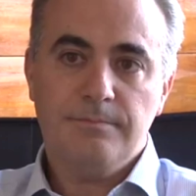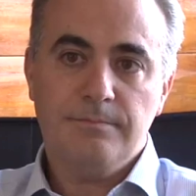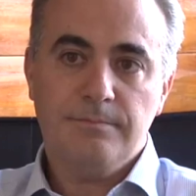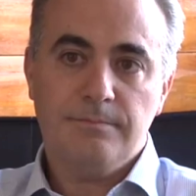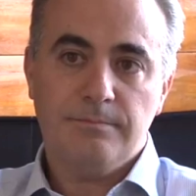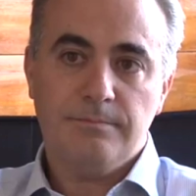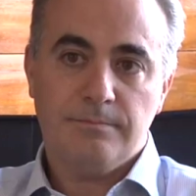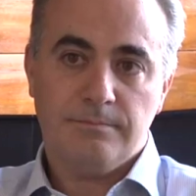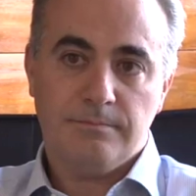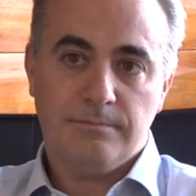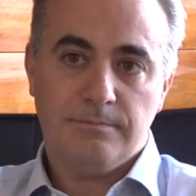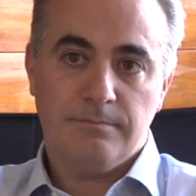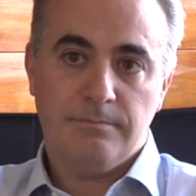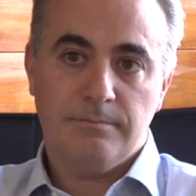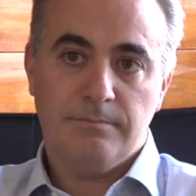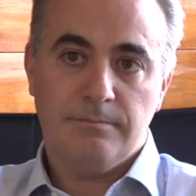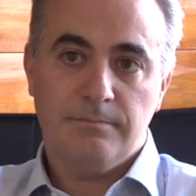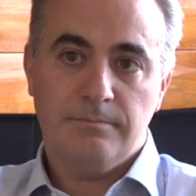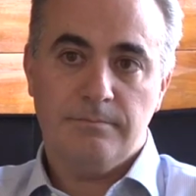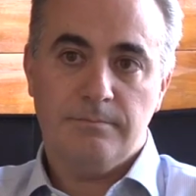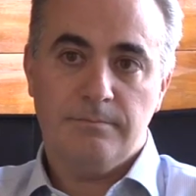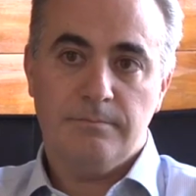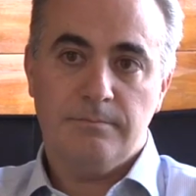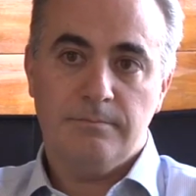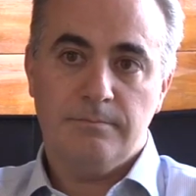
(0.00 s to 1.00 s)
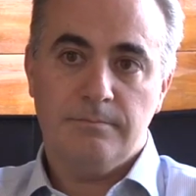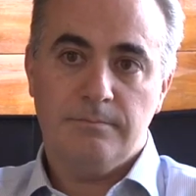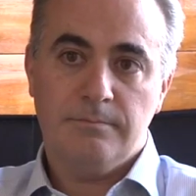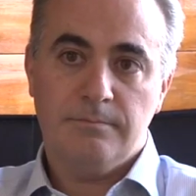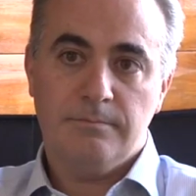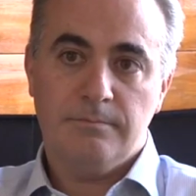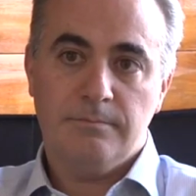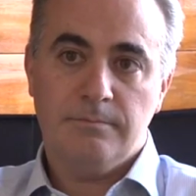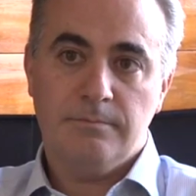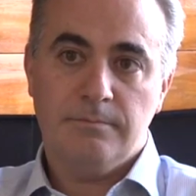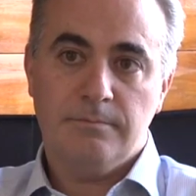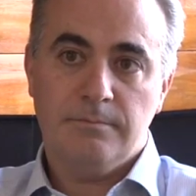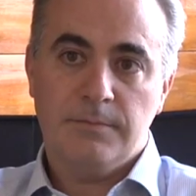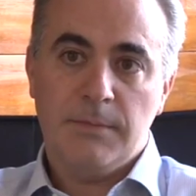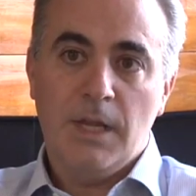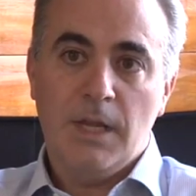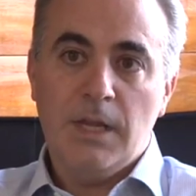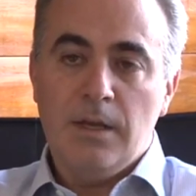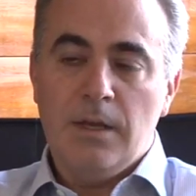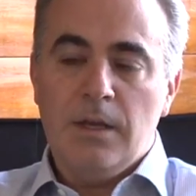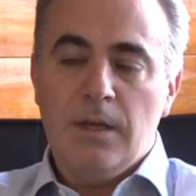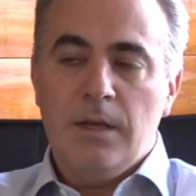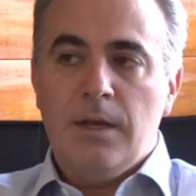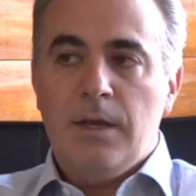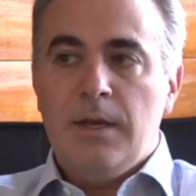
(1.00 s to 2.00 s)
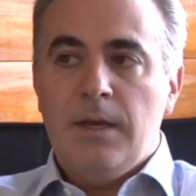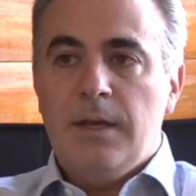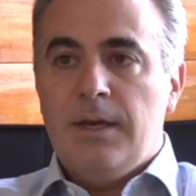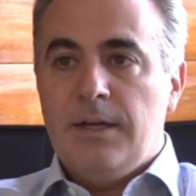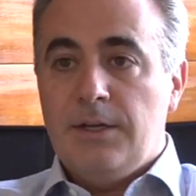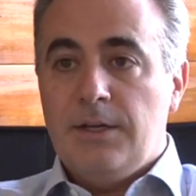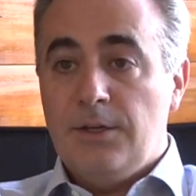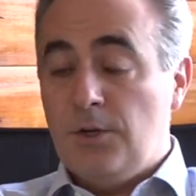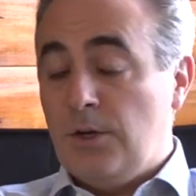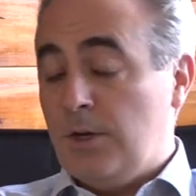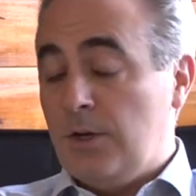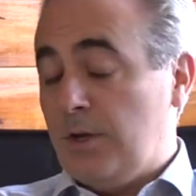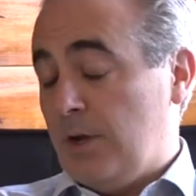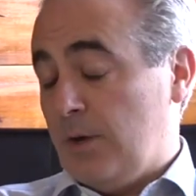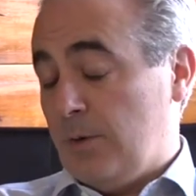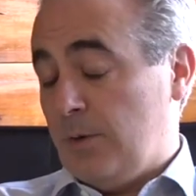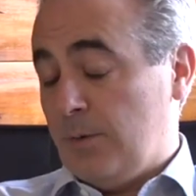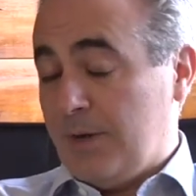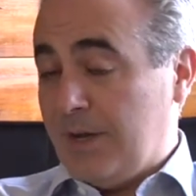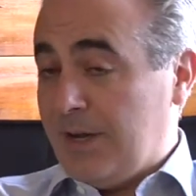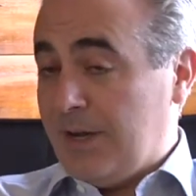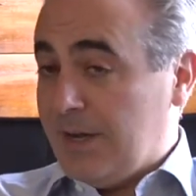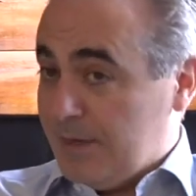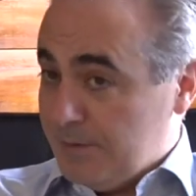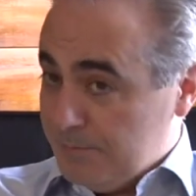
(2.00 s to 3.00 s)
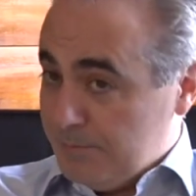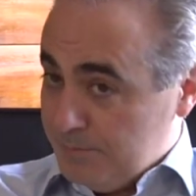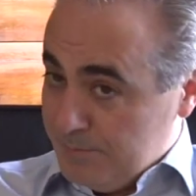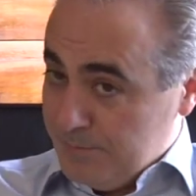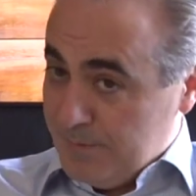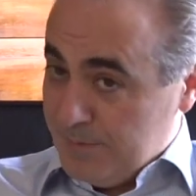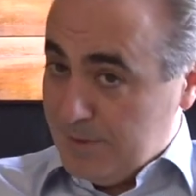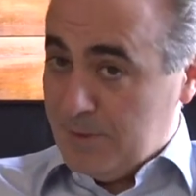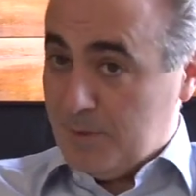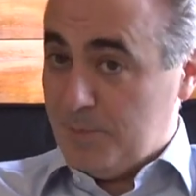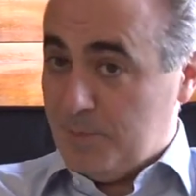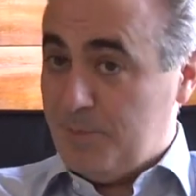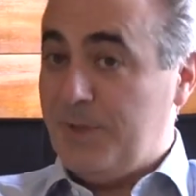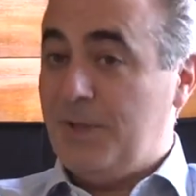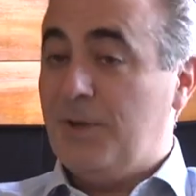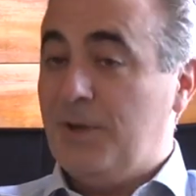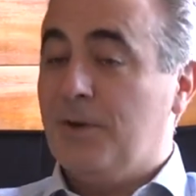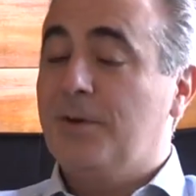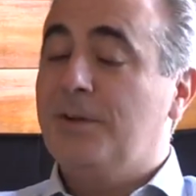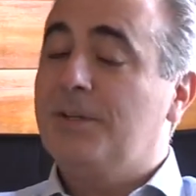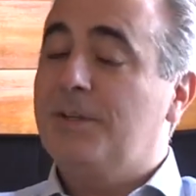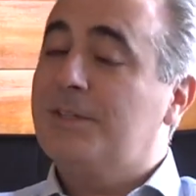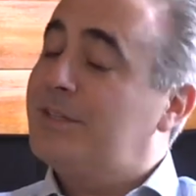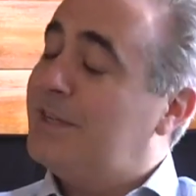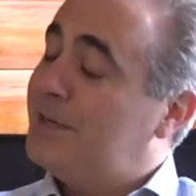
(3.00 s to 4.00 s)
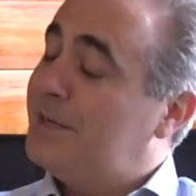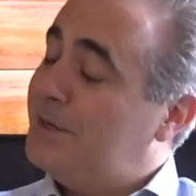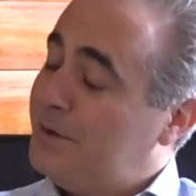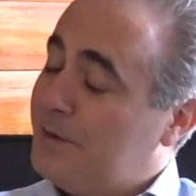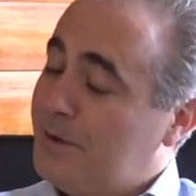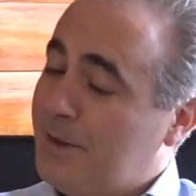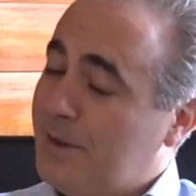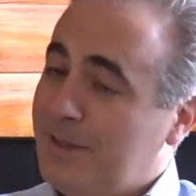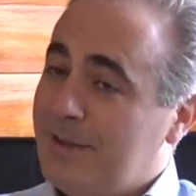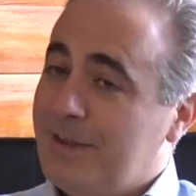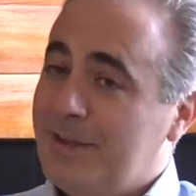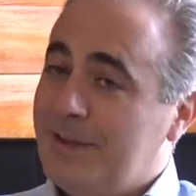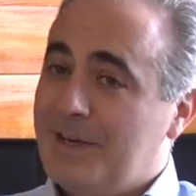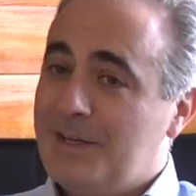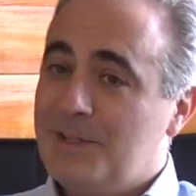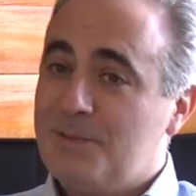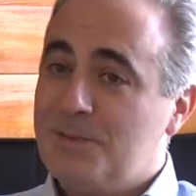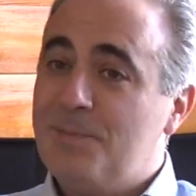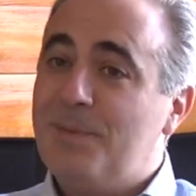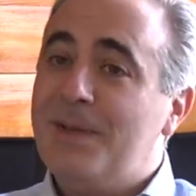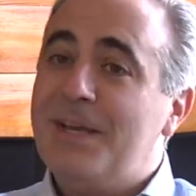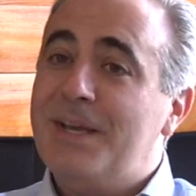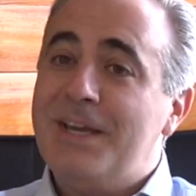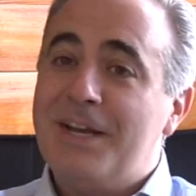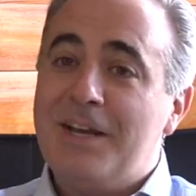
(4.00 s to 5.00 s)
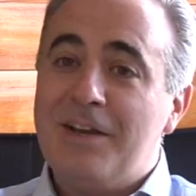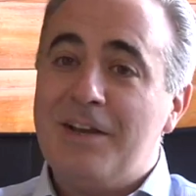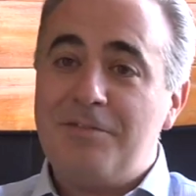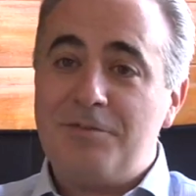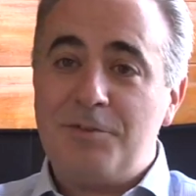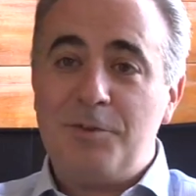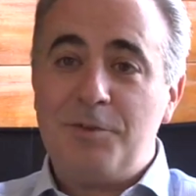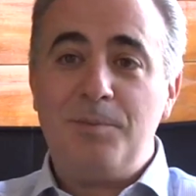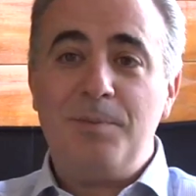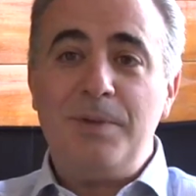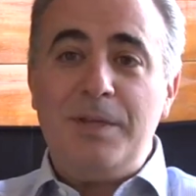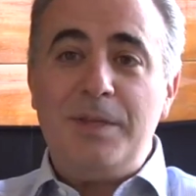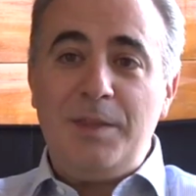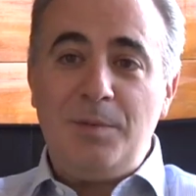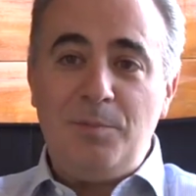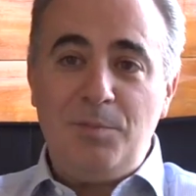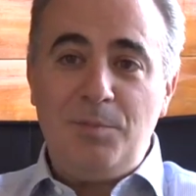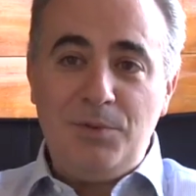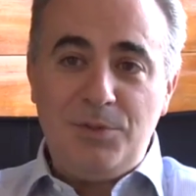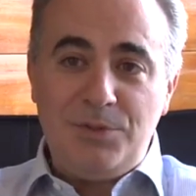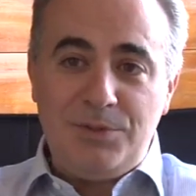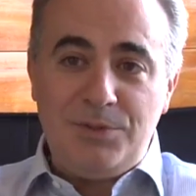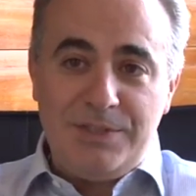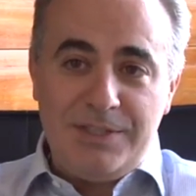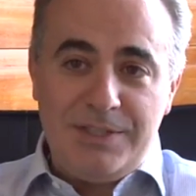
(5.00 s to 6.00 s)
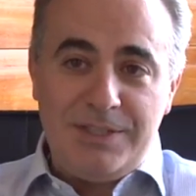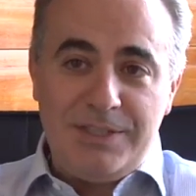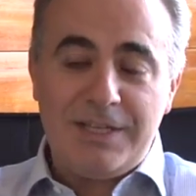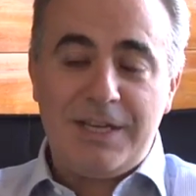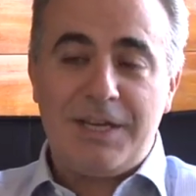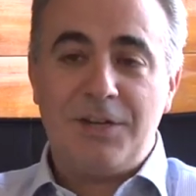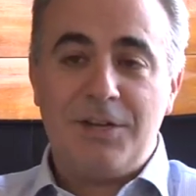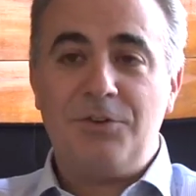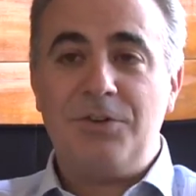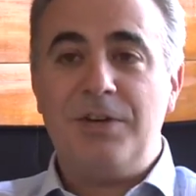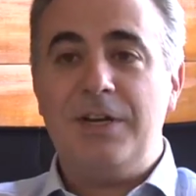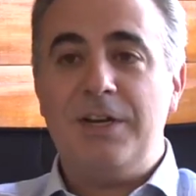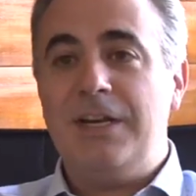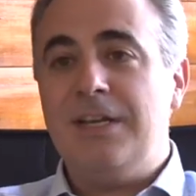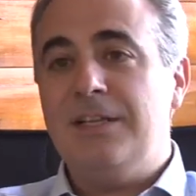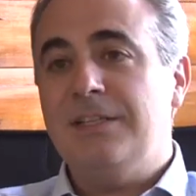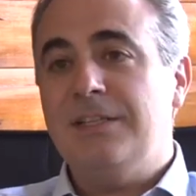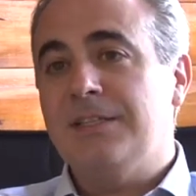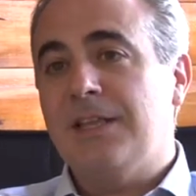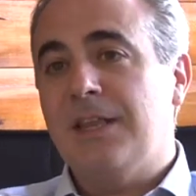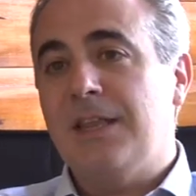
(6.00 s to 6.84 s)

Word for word: that the country actually needs? No, I, will be honest, I don't think it is big enough to be the boost that the country needs.